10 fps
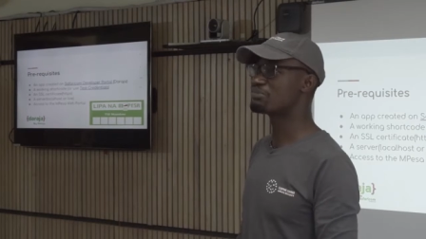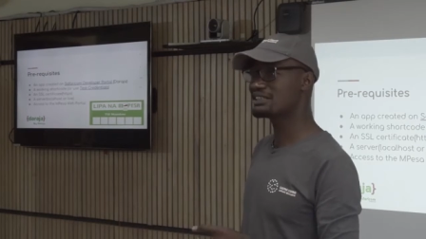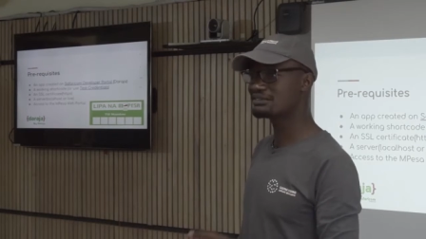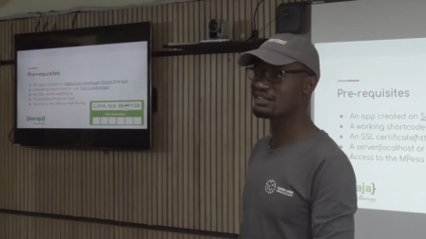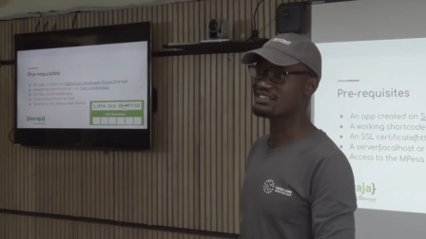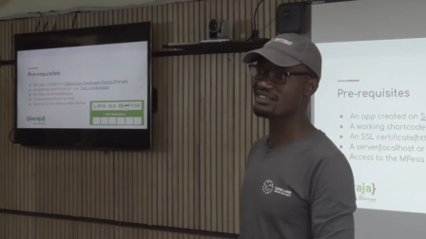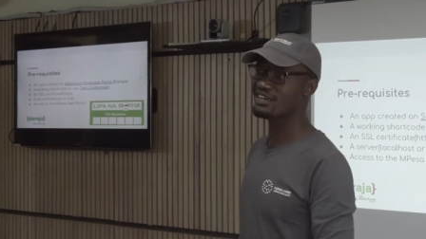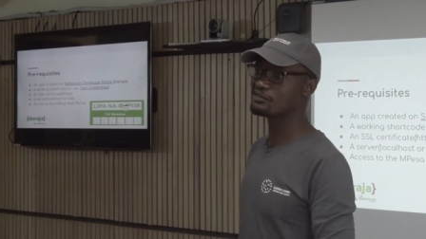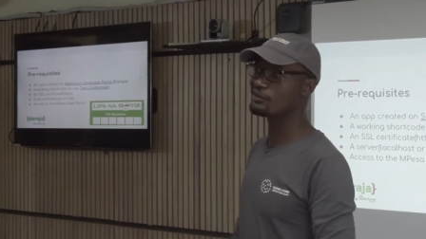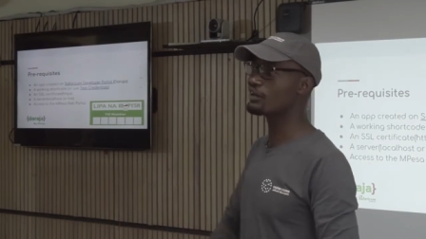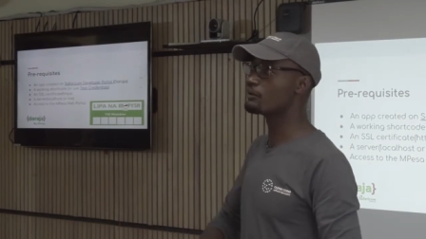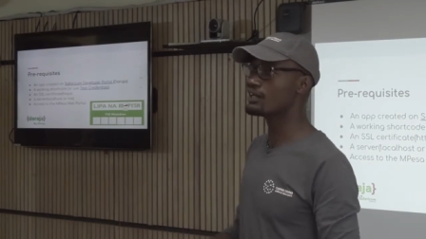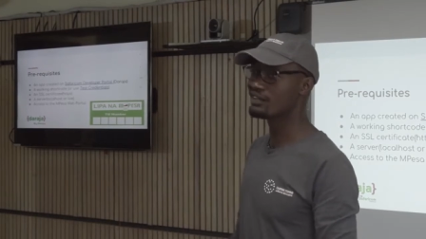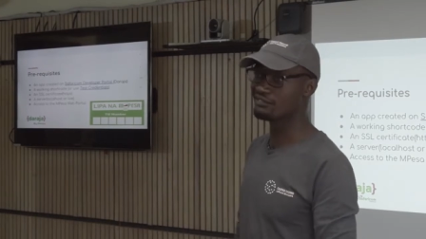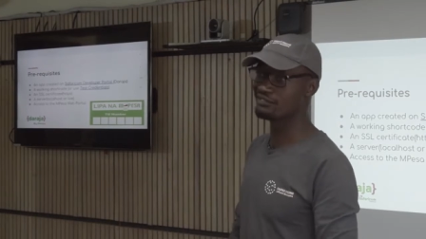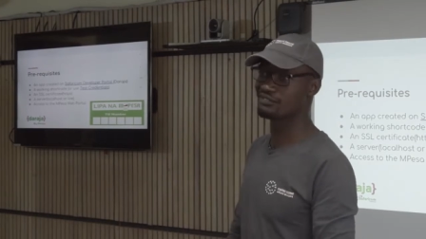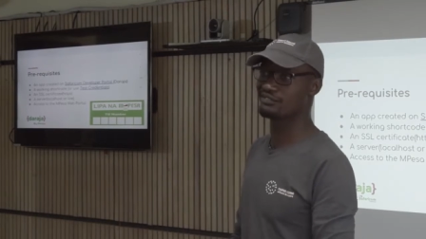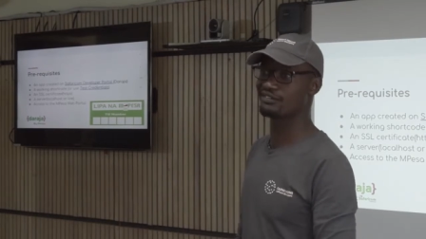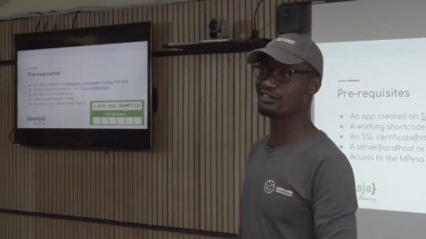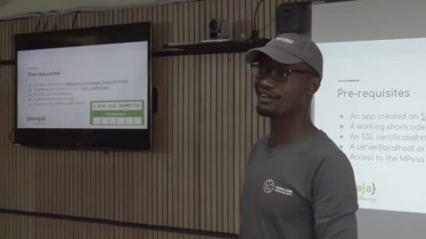pretty much get where you live
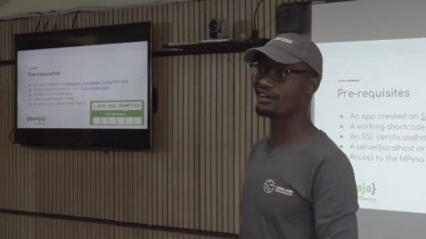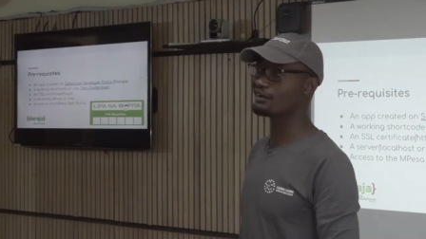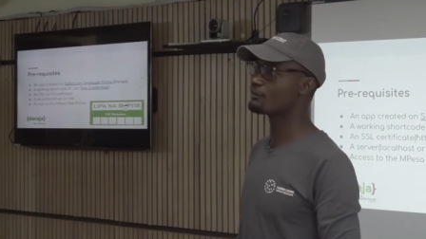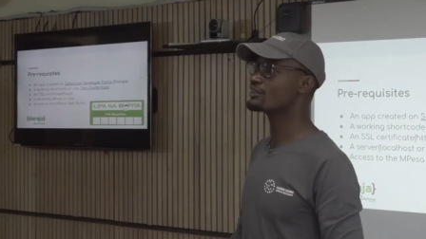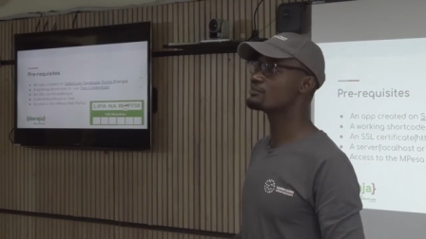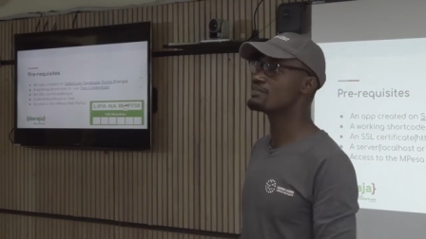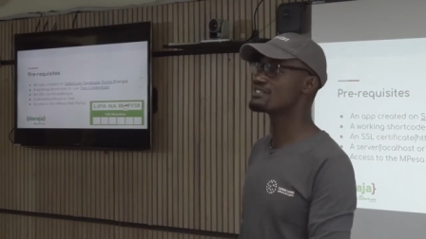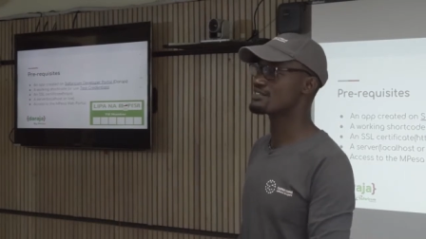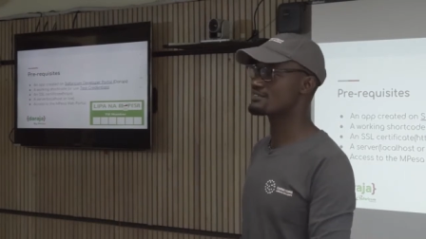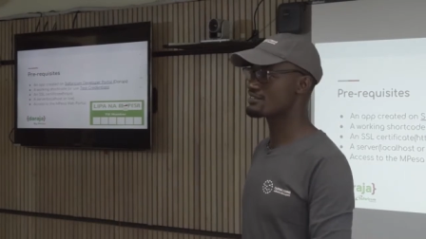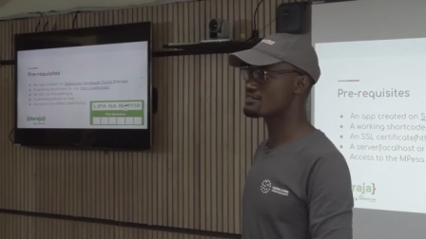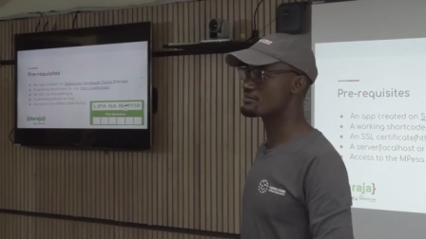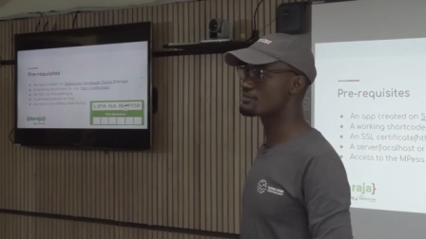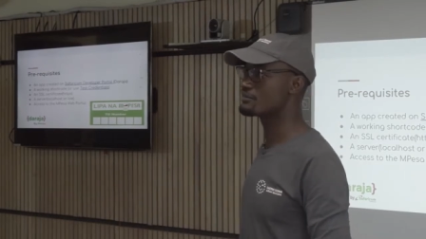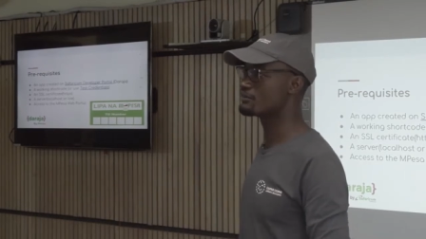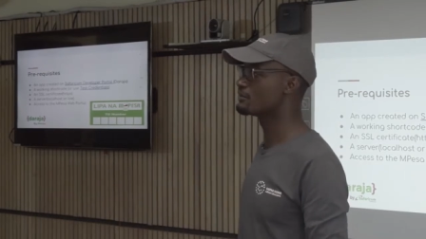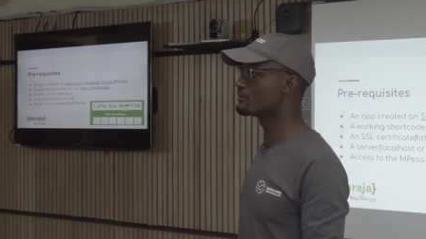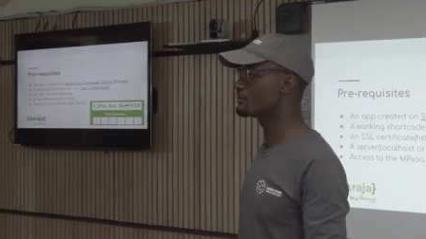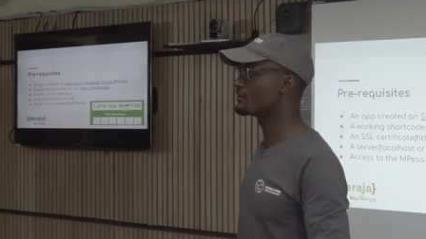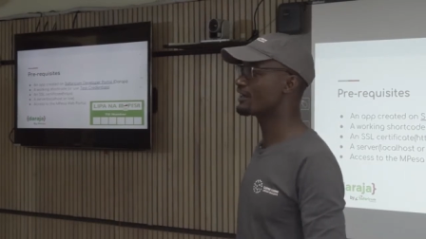and what businesses you
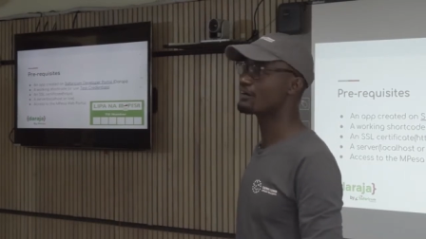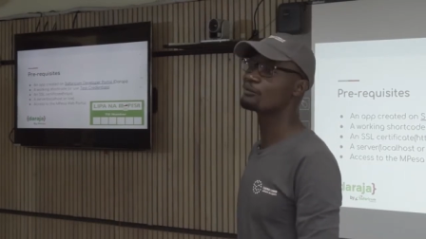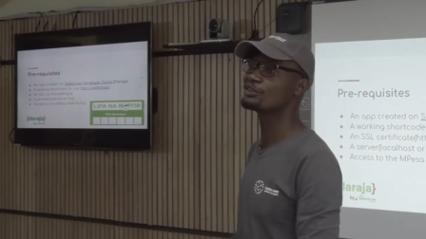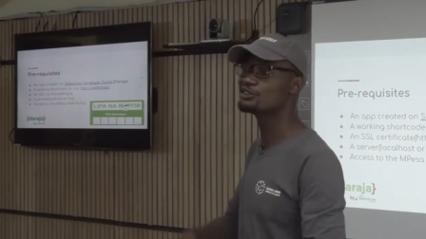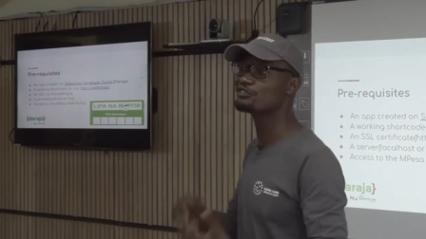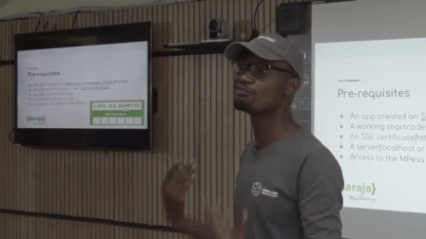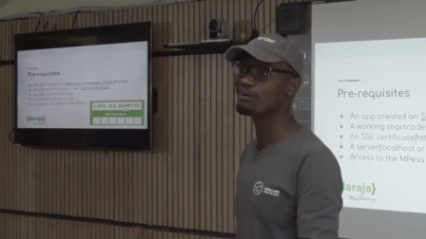do and what you've